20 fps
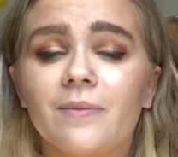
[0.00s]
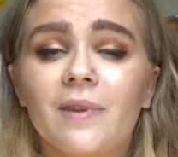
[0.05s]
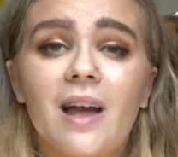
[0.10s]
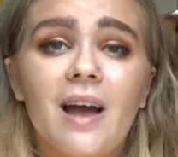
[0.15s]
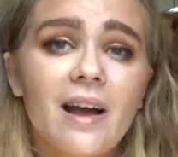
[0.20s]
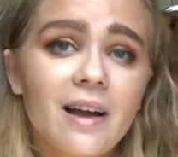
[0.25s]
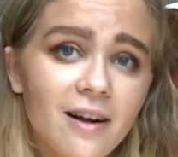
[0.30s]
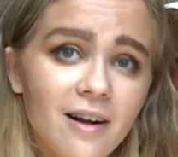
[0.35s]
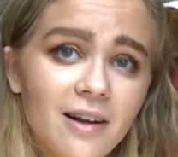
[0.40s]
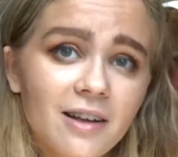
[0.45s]

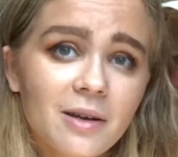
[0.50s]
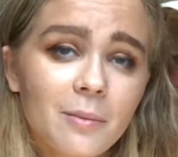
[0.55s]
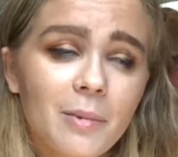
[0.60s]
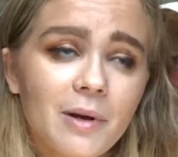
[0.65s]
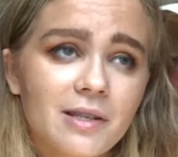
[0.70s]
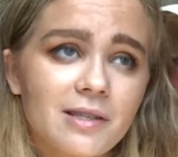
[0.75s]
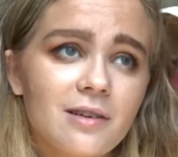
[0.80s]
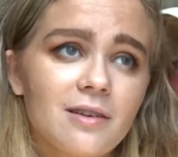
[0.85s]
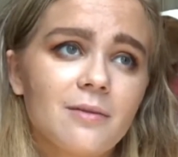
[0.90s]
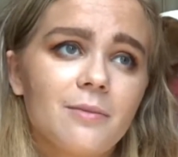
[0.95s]
I call it a
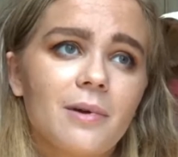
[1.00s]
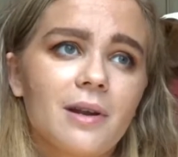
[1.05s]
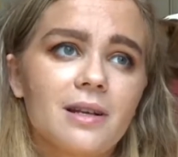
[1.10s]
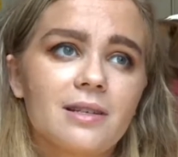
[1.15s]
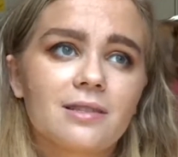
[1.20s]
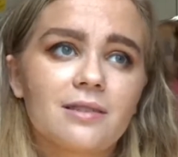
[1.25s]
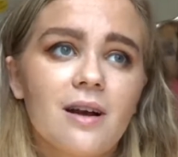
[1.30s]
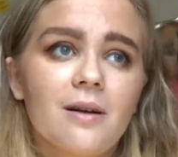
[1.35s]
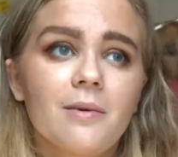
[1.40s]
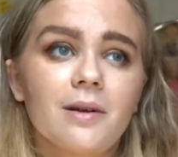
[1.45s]
buzzard, but I
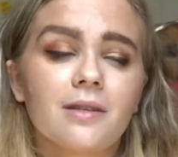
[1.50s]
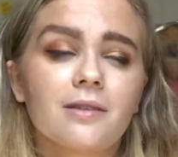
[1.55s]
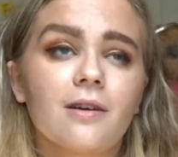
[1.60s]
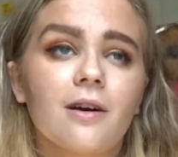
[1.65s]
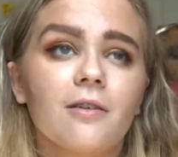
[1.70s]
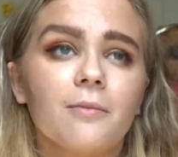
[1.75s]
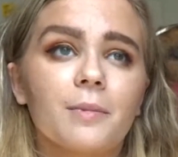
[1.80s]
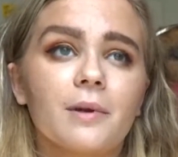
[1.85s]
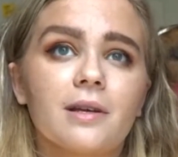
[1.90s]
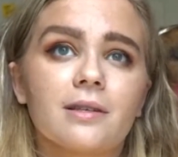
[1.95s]
stopped
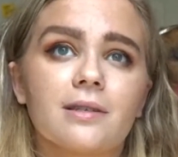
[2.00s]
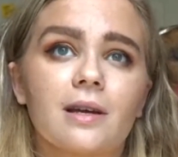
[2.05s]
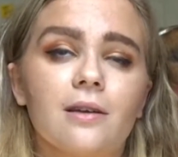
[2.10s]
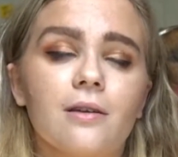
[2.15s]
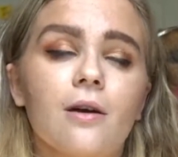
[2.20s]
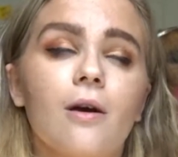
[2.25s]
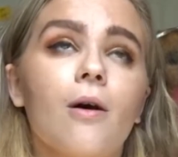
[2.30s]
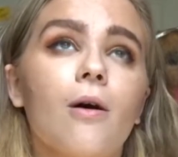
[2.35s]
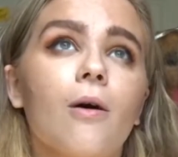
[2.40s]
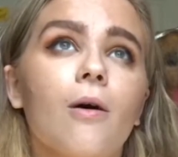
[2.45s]
myself because I
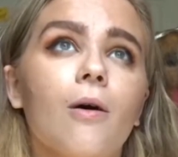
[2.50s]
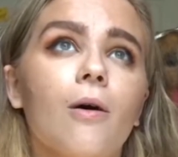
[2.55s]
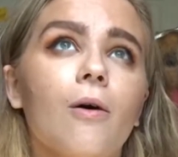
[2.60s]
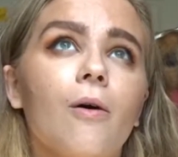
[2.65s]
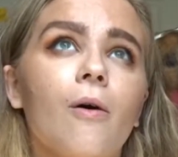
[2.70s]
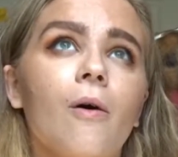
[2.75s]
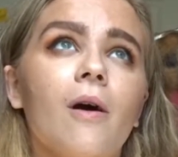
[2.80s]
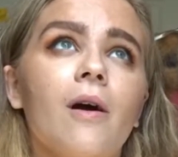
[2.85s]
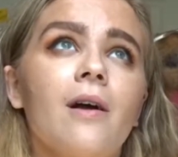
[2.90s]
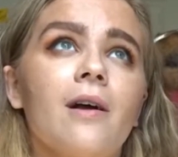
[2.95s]

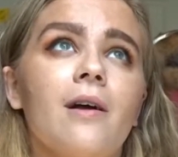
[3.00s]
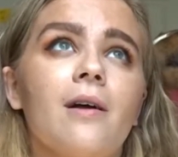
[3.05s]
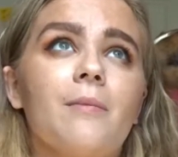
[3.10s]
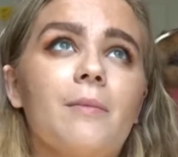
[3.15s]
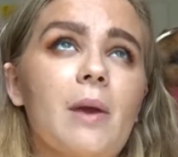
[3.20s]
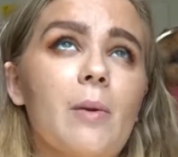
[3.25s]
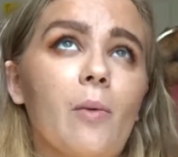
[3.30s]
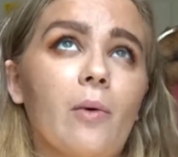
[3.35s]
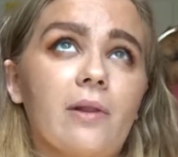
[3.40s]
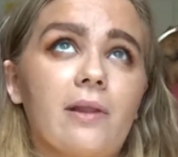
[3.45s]
know
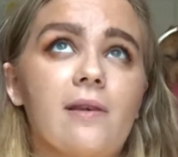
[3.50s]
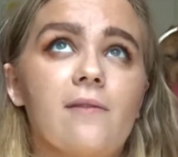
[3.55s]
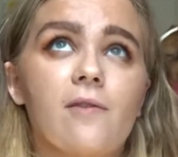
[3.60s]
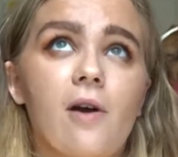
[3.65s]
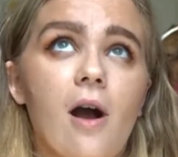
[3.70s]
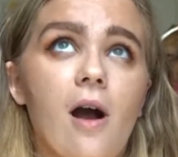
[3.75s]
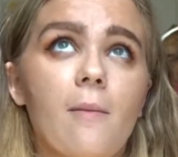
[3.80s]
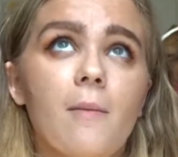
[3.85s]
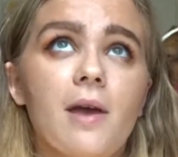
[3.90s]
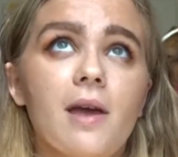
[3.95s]
people would leave
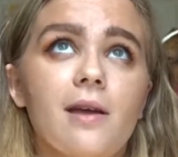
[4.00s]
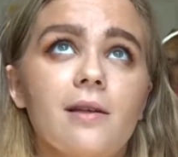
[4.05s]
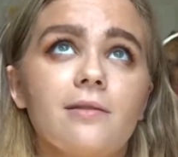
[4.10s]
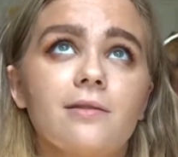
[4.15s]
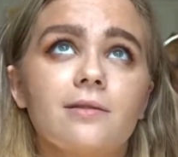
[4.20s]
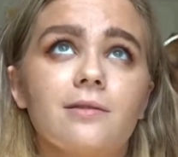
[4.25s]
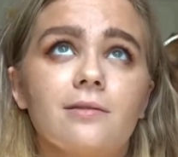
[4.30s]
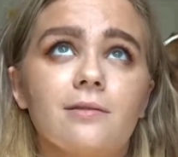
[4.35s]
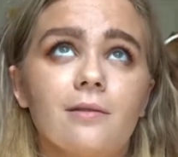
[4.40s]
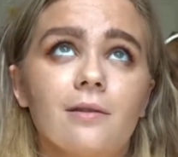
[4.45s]

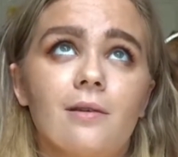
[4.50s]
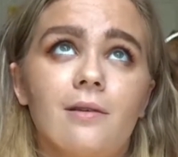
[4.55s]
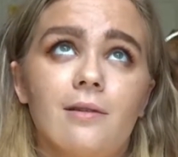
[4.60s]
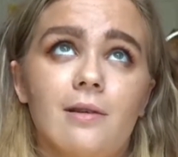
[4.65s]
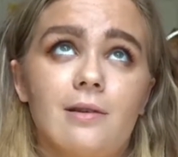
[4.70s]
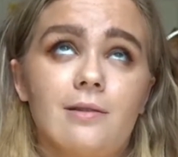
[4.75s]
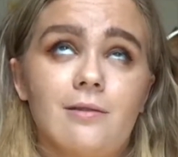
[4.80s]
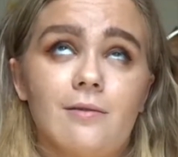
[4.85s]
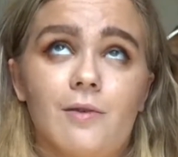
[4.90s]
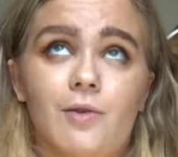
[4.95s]
comments that
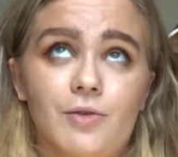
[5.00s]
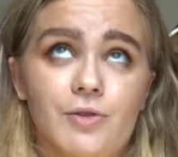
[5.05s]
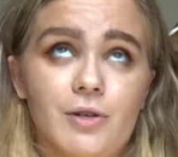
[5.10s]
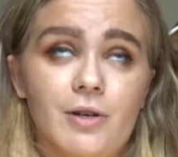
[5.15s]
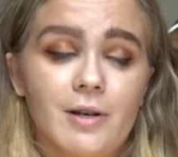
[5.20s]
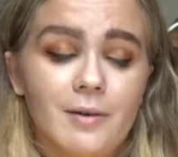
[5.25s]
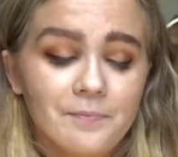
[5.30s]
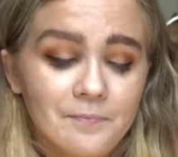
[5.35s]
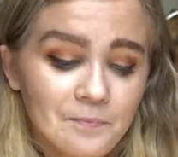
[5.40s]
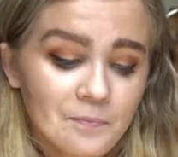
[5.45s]
it's a
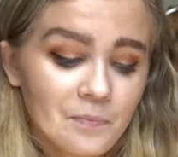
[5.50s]
vulture.